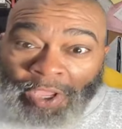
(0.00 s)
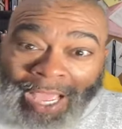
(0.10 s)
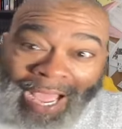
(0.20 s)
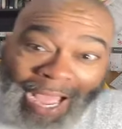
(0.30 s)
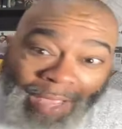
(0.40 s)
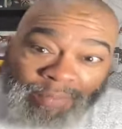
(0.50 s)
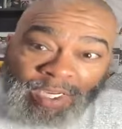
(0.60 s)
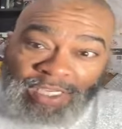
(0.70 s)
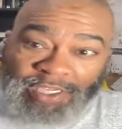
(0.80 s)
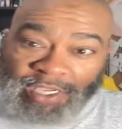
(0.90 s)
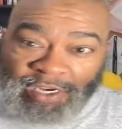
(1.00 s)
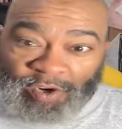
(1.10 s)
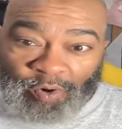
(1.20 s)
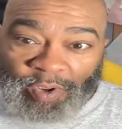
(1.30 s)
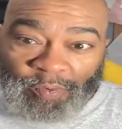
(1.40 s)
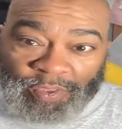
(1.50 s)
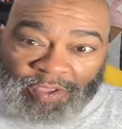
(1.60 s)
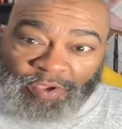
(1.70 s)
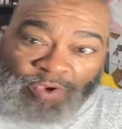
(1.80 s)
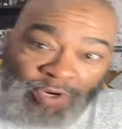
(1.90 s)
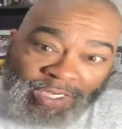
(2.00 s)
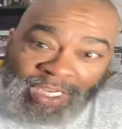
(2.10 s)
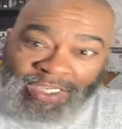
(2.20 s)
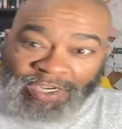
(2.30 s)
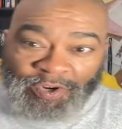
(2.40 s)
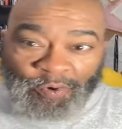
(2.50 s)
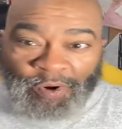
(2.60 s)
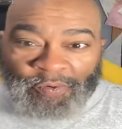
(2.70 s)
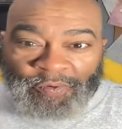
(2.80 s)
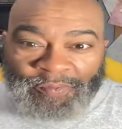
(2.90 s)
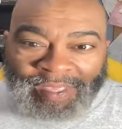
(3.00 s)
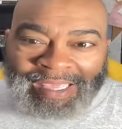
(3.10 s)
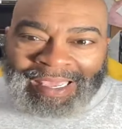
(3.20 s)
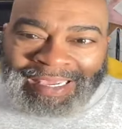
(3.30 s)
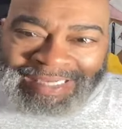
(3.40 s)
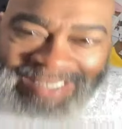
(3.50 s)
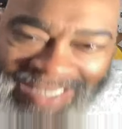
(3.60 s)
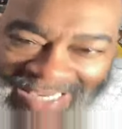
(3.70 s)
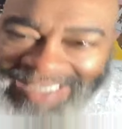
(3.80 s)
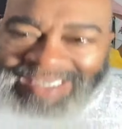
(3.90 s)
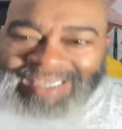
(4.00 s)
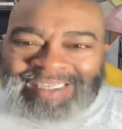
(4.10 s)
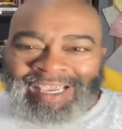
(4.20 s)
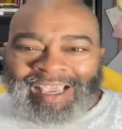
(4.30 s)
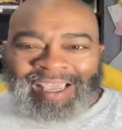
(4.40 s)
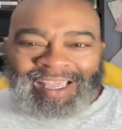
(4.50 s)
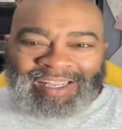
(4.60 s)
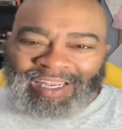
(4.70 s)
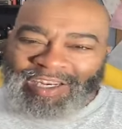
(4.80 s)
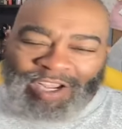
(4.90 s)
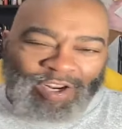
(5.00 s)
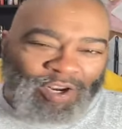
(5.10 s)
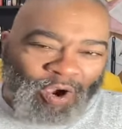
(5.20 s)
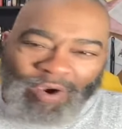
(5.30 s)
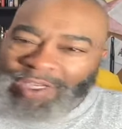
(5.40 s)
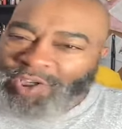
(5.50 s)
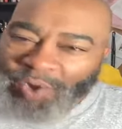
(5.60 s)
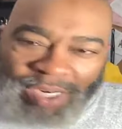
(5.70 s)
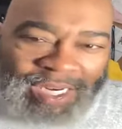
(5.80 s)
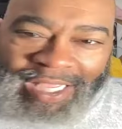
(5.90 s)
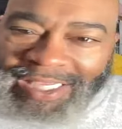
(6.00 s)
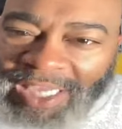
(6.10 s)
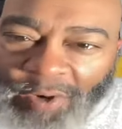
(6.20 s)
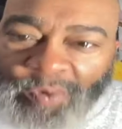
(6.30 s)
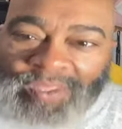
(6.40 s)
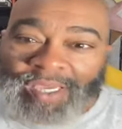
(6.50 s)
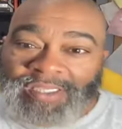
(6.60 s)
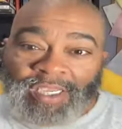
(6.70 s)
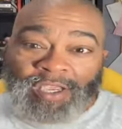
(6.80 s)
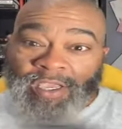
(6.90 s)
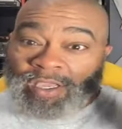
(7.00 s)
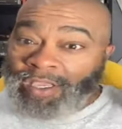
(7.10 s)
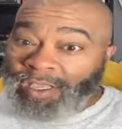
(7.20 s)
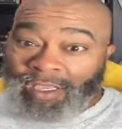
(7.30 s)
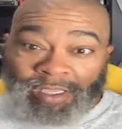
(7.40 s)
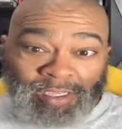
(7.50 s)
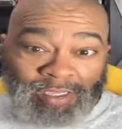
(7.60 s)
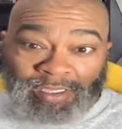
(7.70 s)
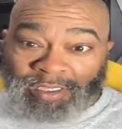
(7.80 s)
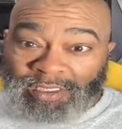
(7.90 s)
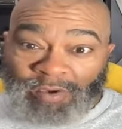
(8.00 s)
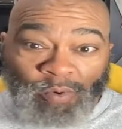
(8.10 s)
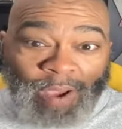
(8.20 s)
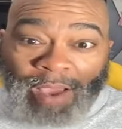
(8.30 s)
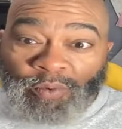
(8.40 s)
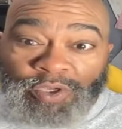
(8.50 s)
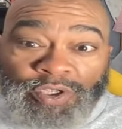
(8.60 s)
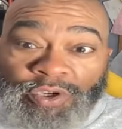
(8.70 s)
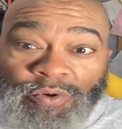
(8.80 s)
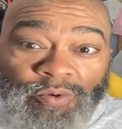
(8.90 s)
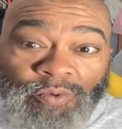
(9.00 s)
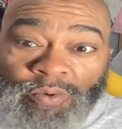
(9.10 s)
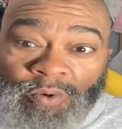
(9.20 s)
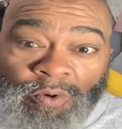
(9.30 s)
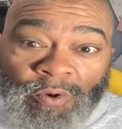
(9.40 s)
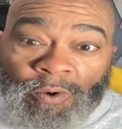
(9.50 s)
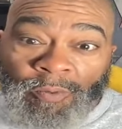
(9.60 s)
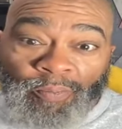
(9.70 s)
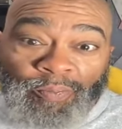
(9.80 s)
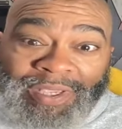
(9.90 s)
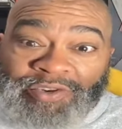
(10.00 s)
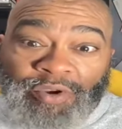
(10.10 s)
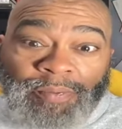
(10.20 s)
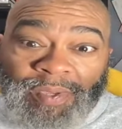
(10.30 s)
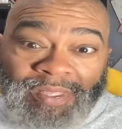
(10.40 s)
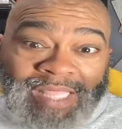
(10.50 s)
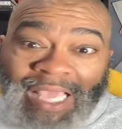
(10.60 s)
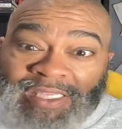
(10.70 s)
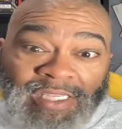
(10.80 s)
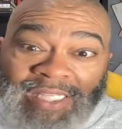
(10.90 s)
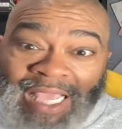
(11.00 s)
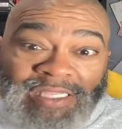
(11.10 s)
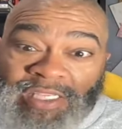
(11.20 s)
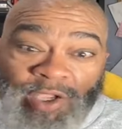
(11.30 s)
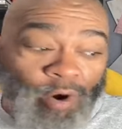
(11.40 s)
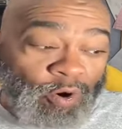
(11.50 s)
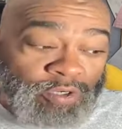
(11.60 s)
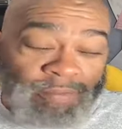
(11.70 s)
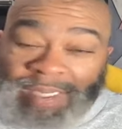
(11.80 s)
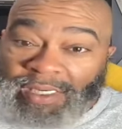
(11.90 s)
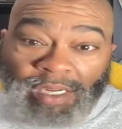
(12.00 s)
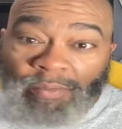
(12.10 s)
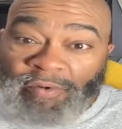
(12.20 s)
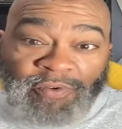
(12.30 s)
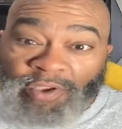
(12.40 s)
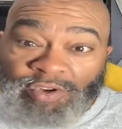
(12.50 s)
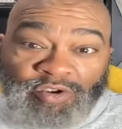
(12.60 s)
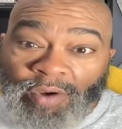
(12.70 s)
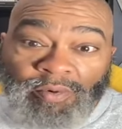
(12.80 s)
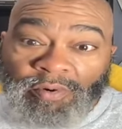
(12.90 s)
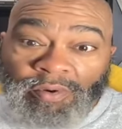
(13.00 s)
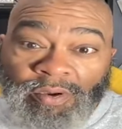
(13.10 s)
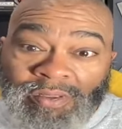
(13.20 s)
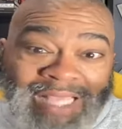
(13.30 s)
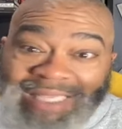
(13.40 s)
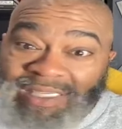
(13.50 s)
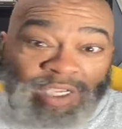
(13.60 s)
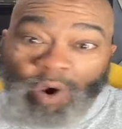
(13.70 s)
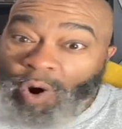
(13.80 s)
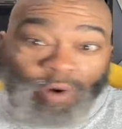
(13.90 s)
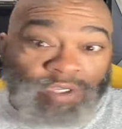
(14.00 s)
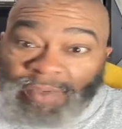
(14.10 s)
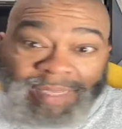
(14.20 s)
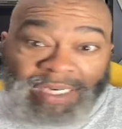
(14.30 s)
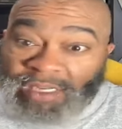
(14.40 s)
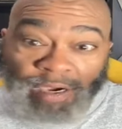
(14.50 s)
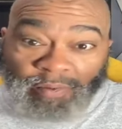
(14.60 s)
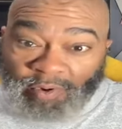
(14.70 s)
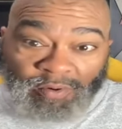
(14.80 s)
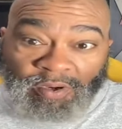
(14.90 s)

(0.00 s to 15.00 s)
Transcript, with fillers: I'm touching and agreeing with you. You're touching and agreeing with me. Jesus, the, the, the Holy Trinity is here with us. So why would you be tripping? That's that's the ultimate double for your trouble. That's the ultimate double.